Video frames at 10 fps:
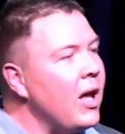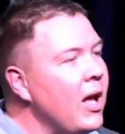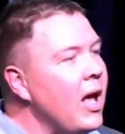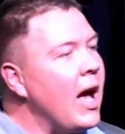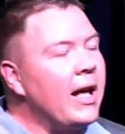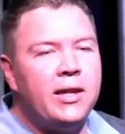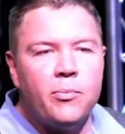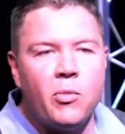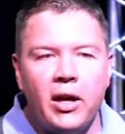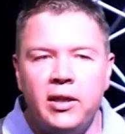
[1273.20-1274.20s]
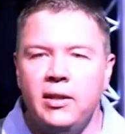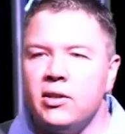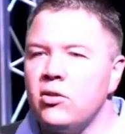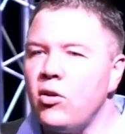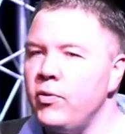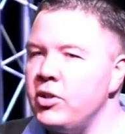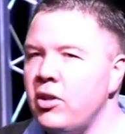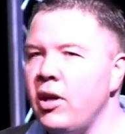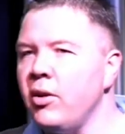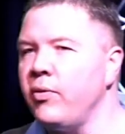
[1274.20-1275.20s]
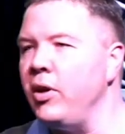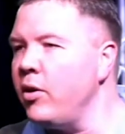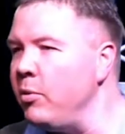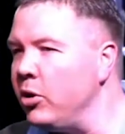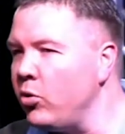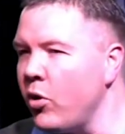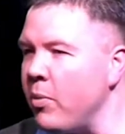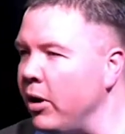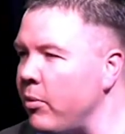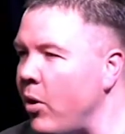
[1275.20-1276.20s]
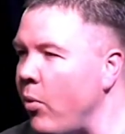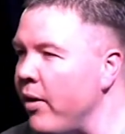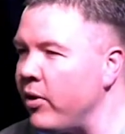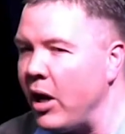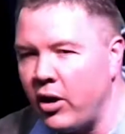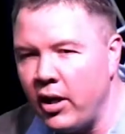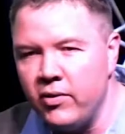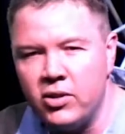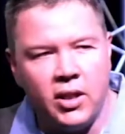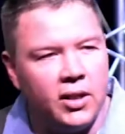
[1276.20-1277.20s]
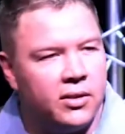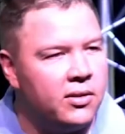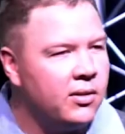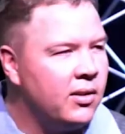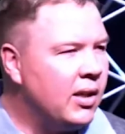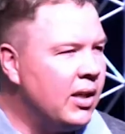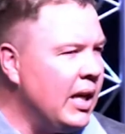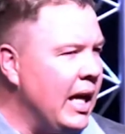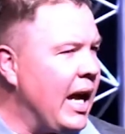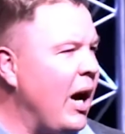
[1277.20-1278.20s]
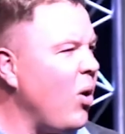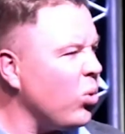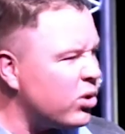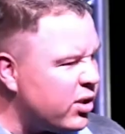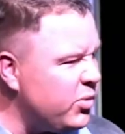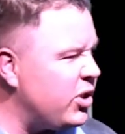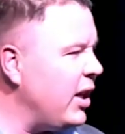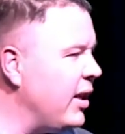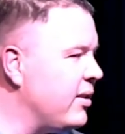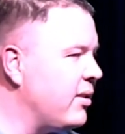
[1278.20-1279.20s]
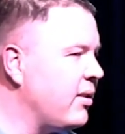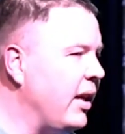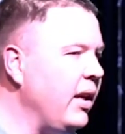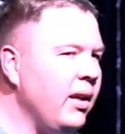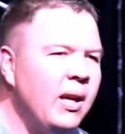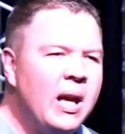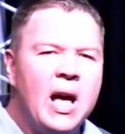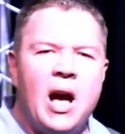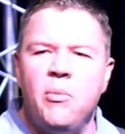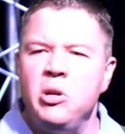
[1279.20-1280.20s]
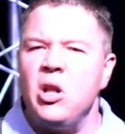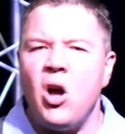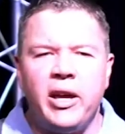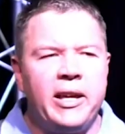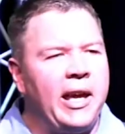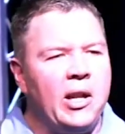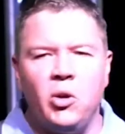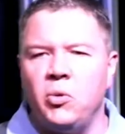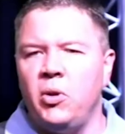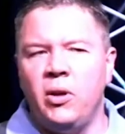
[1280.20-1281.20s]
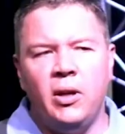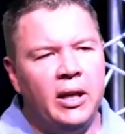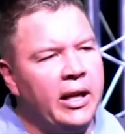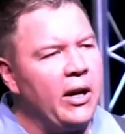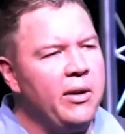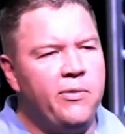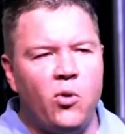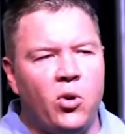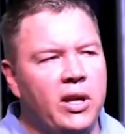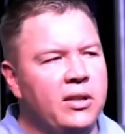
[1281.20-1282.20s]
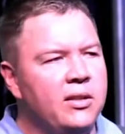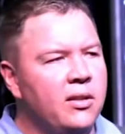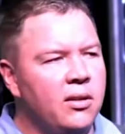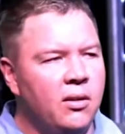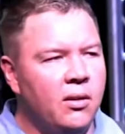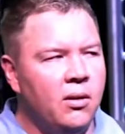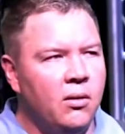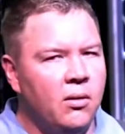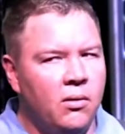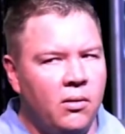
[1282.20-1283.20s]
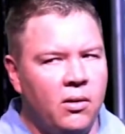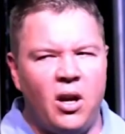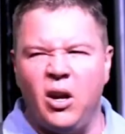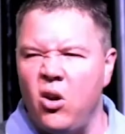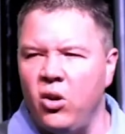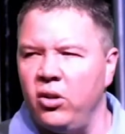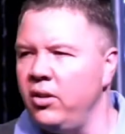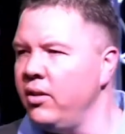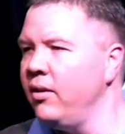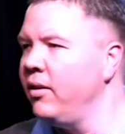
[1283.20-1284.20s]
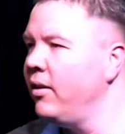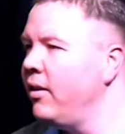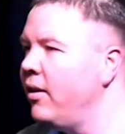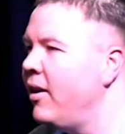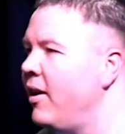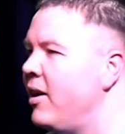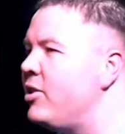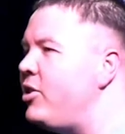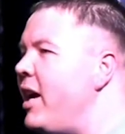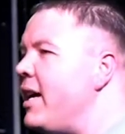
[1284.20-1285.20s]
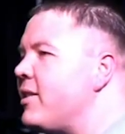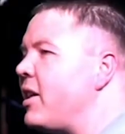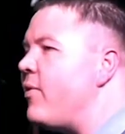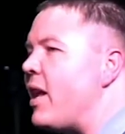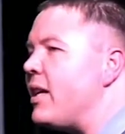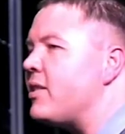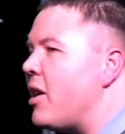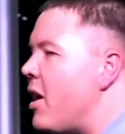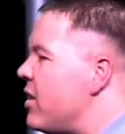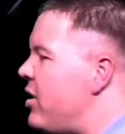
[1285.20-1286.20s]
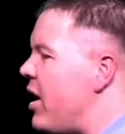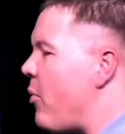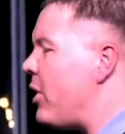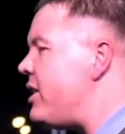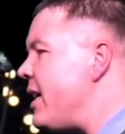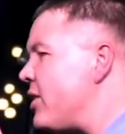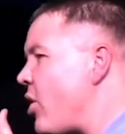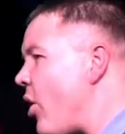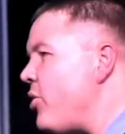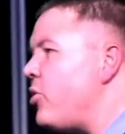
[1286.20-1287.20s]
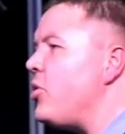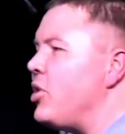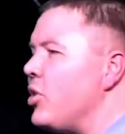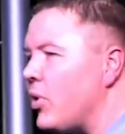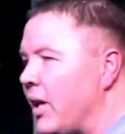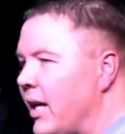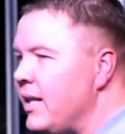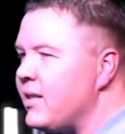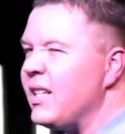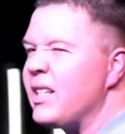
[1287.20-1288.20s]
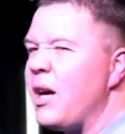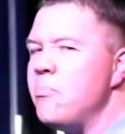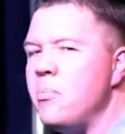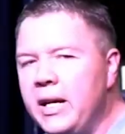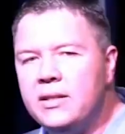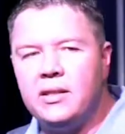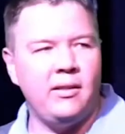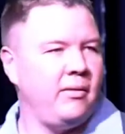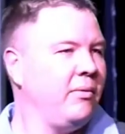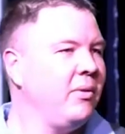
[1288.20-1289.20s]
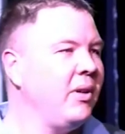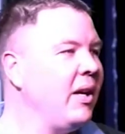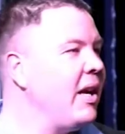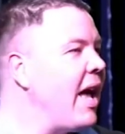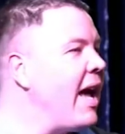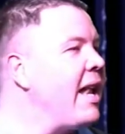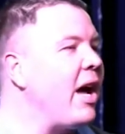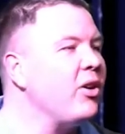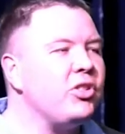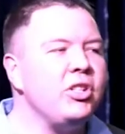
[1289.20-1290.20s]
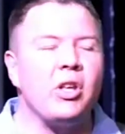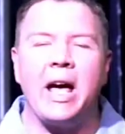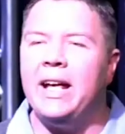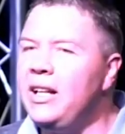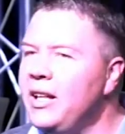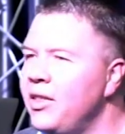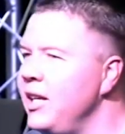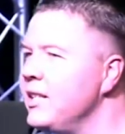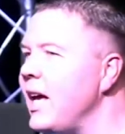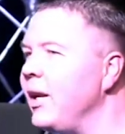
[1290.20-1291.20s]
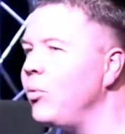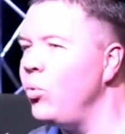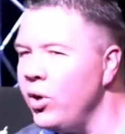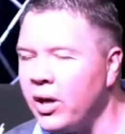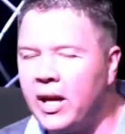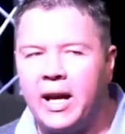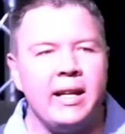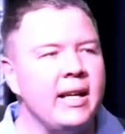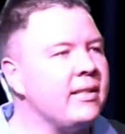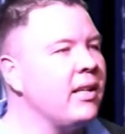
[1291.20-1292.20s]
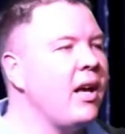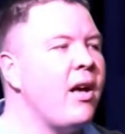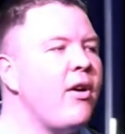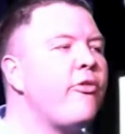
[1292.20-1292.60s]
about Him. I think the staff is tired of hearing me talking about my wife and how clever she is. How awesome she is. Hey? I mean, I cannot carry 4 kids. I can't. She has given us, what she has gone just with the kids is amazing. And how she's handling things at work, it is